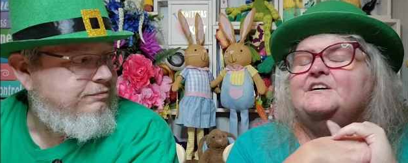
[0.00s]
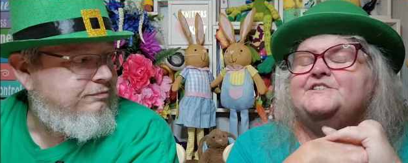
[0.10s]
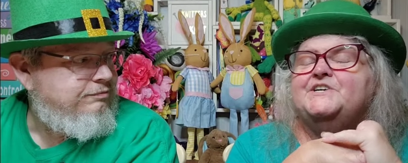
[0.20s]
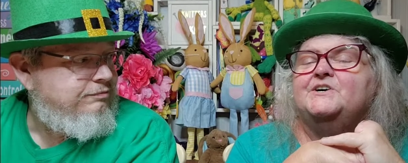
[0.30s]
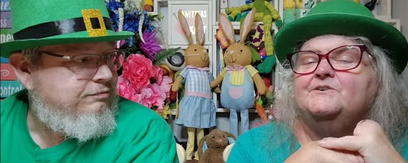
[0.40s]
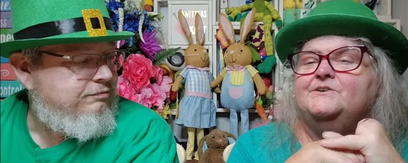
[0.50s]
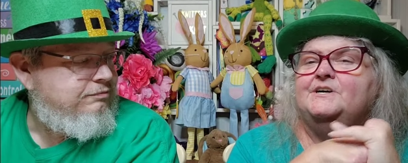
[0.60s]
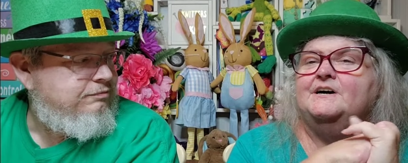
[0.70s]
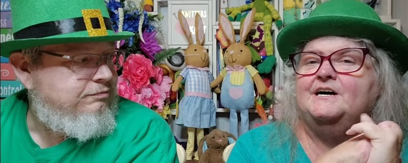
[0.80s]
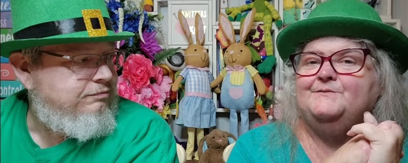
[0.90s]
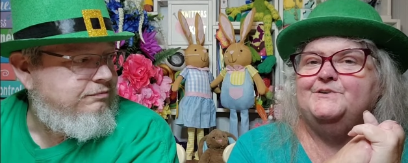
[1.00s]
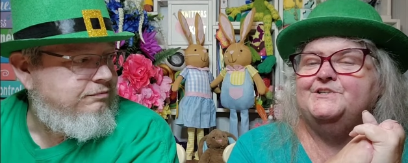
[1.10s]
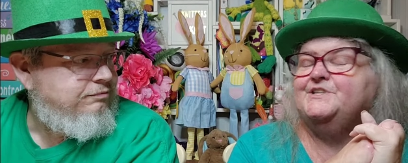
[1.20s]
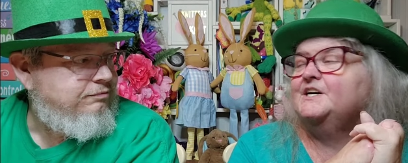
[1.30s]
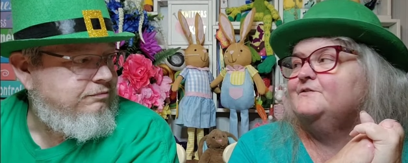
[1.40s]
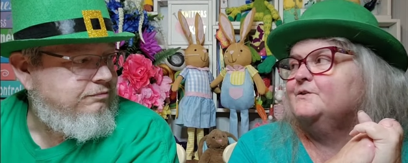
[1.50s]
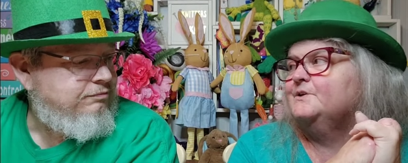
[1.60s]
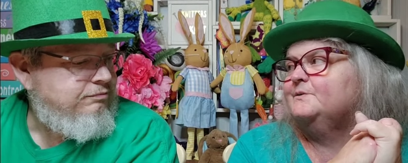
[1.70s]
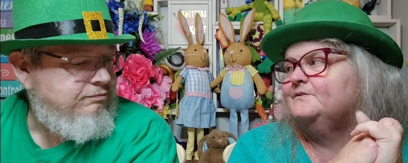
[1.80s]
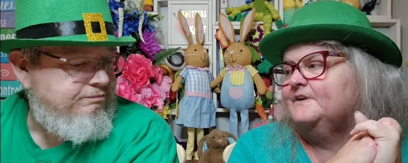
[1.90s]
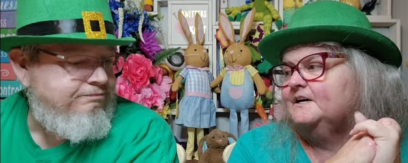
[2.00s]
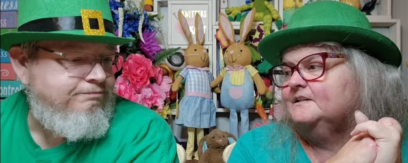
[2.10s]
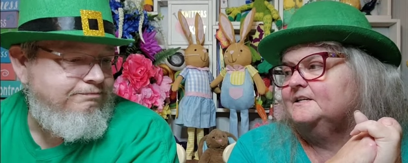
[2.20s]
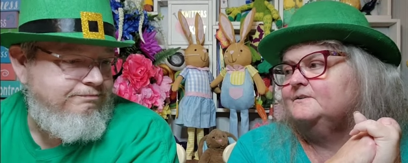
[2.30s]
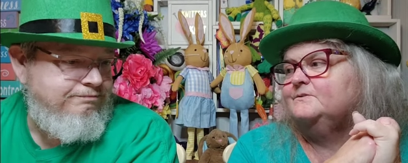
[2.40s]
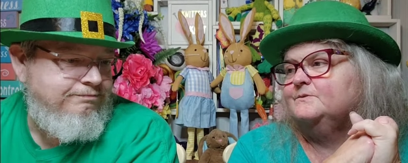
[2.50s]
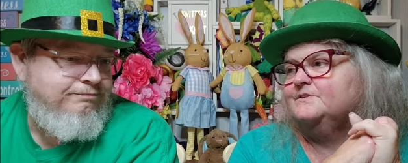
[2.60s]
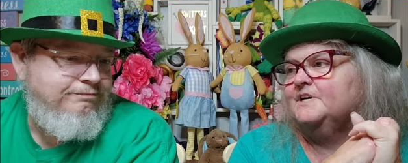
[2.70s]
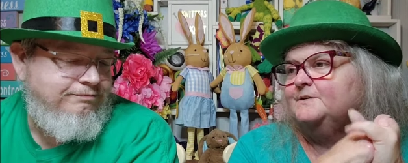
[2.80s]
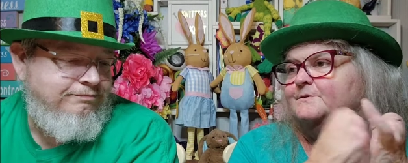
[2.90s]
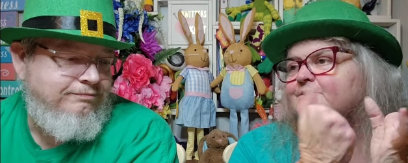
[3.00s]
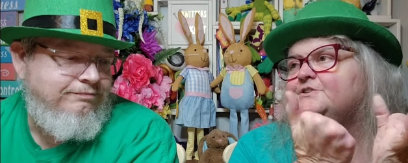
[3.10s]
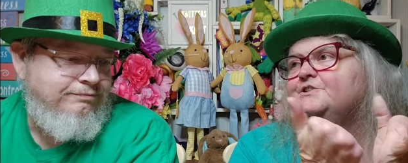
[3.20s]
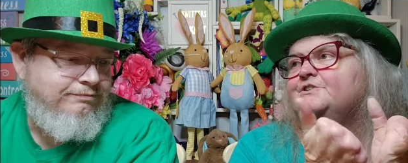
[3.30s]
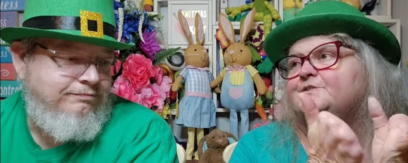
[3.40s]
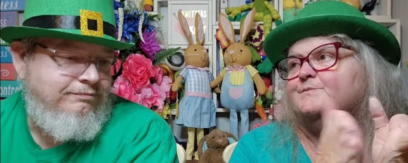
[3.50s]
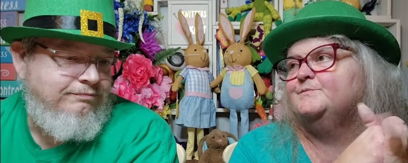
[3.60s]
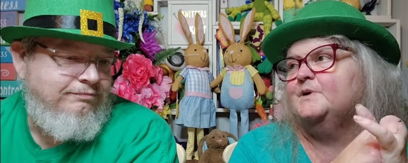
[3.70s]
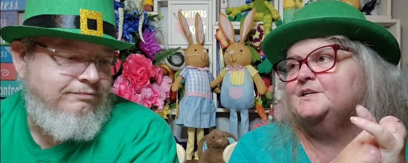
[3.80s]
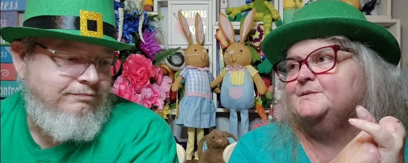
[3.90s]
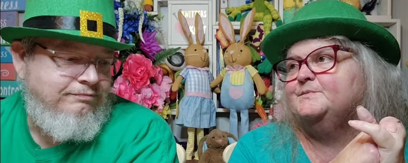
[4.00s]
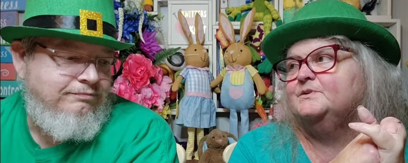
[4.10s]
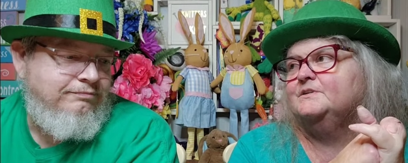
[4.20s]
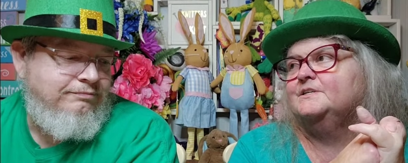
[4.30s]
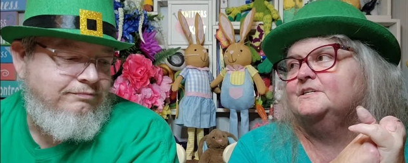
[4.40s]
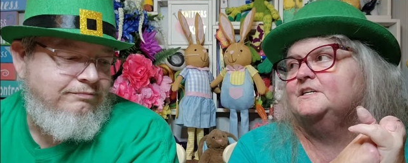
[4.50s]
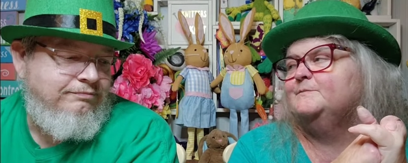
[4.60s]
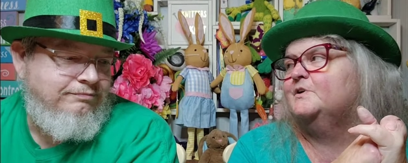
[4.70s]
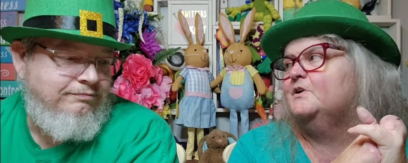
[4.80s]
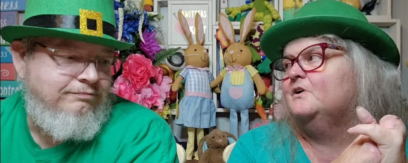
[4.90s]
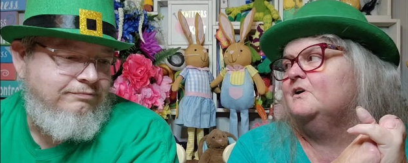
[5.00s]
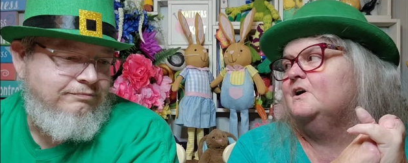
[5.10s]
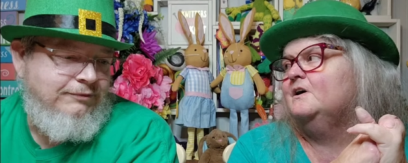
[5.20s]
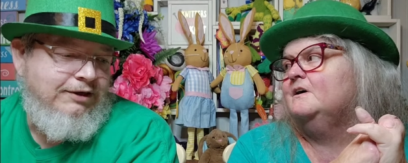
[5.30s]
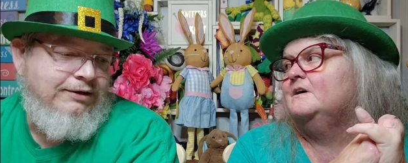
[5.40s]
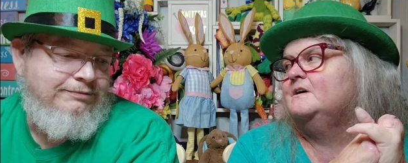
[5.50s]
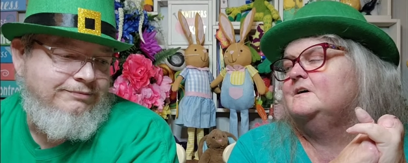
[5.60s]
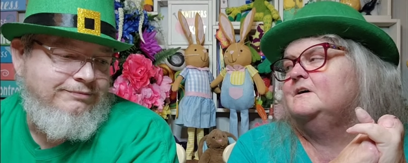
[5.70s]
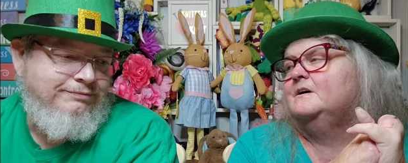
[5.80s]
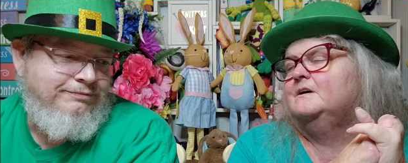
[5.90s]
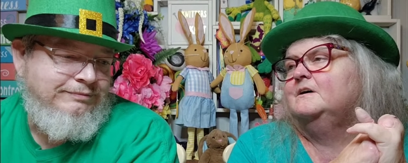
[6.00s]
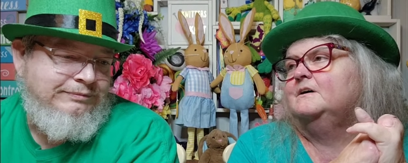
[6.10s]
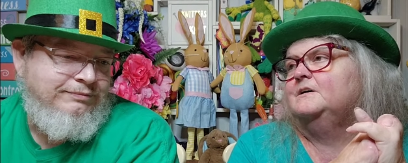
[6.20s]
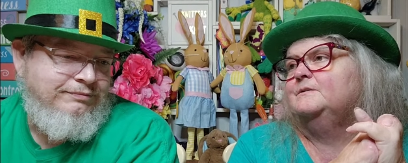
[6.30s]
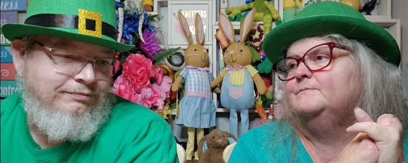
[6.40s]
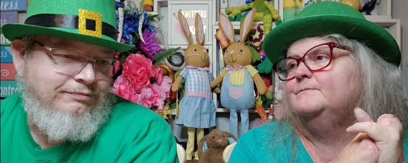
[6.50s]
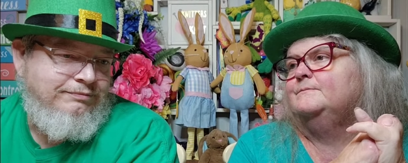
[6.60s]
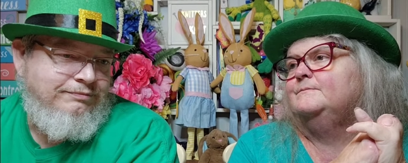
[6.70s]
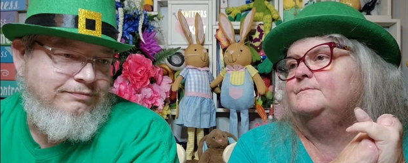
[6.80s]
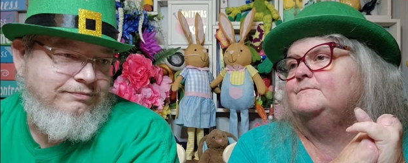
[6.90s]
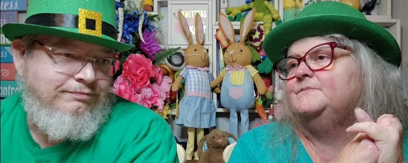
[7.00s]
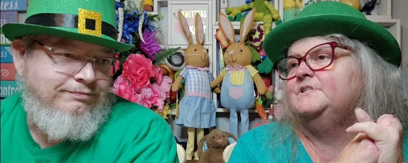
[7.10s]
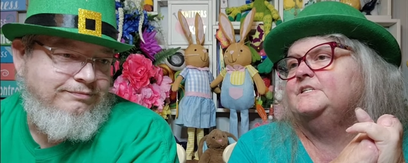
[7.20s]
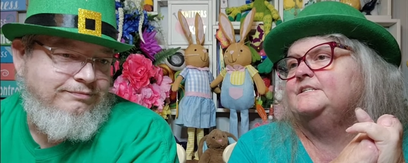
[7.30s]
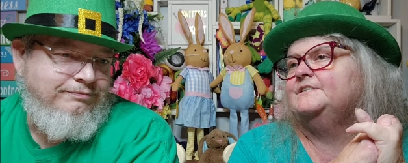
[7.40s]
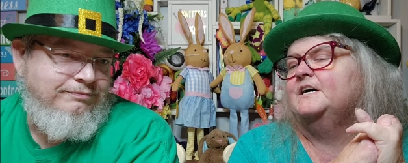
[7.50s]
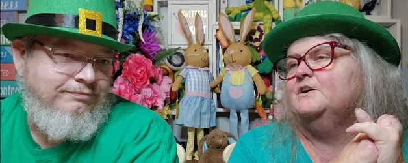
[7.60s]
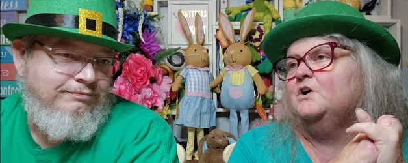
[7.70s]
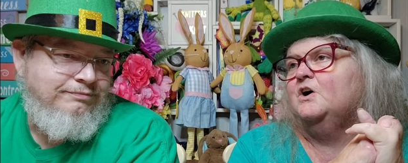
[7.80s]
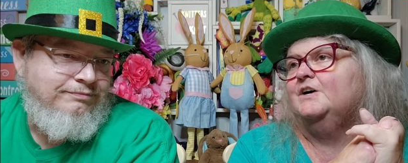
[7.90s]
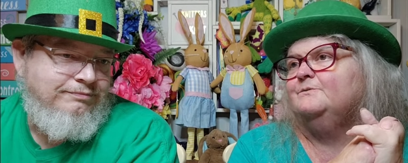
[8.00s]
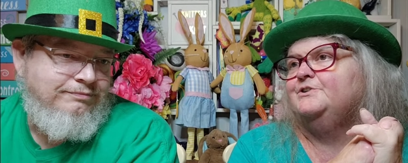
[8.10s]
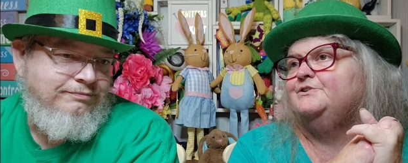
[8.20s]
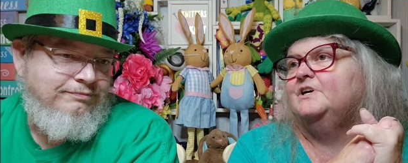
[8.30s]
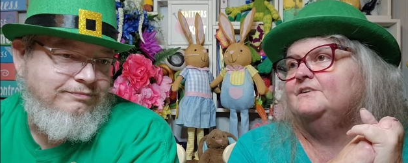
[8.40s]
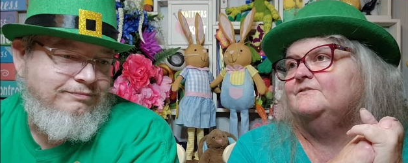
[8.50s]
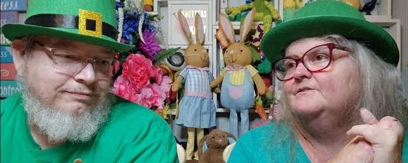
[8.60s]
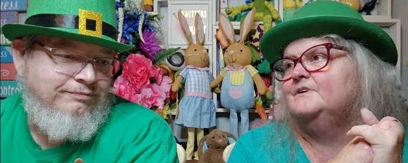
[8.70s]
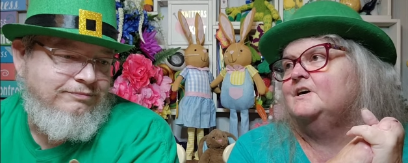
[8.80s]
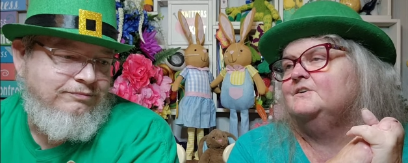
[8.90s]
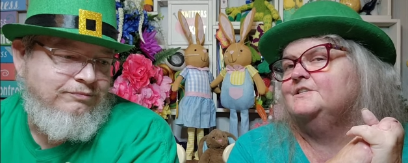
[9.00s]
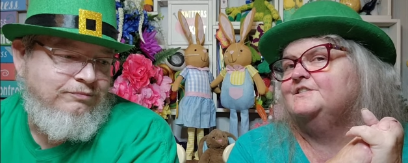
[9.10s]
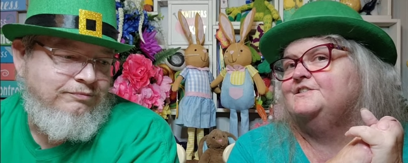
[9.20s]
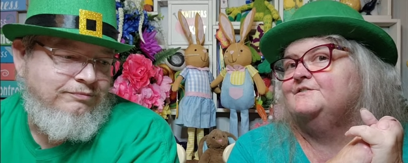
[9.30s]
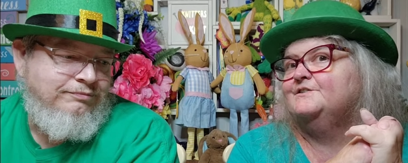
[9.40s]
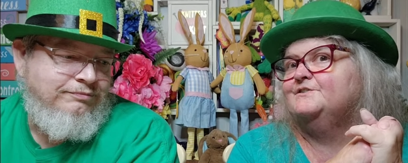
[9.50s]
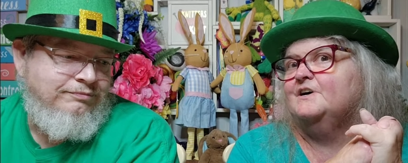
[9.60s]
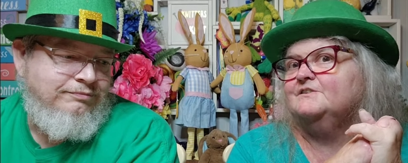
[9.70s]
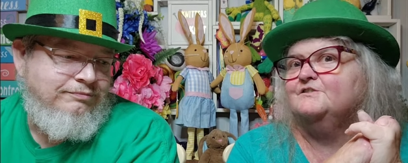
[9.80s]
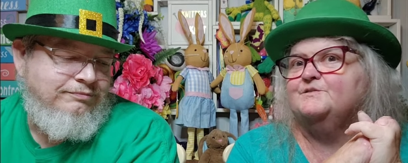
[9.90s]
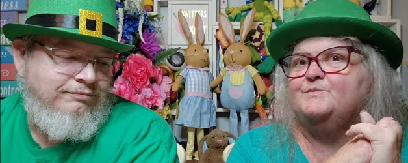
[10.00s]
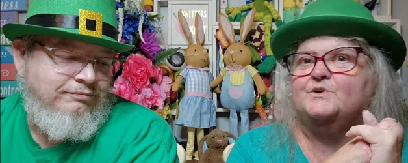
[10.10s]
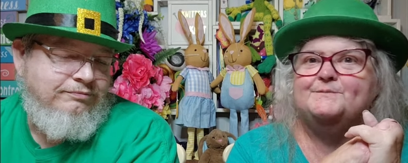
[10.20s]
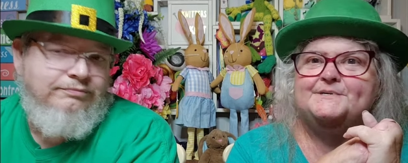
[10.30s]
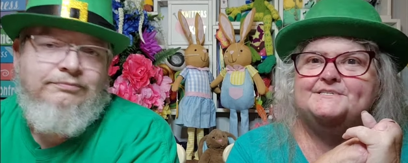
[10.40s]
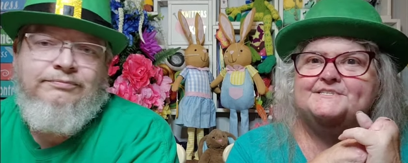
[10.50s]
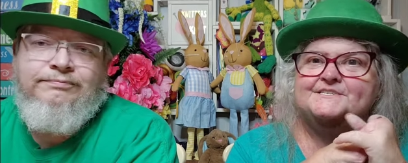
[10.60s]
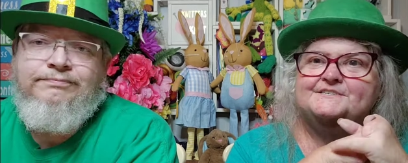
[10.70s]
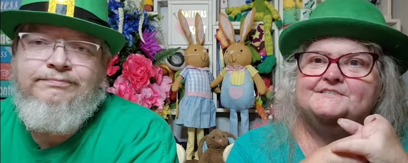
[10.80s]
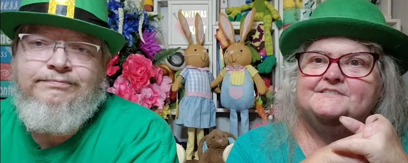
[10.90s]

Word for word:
Speaker 1: So, yeah, I'm very thankful that we finally was able to just bite the bullet and get him a car. Yeah. Um, it's kind of hard when you have all these different doctor's appointments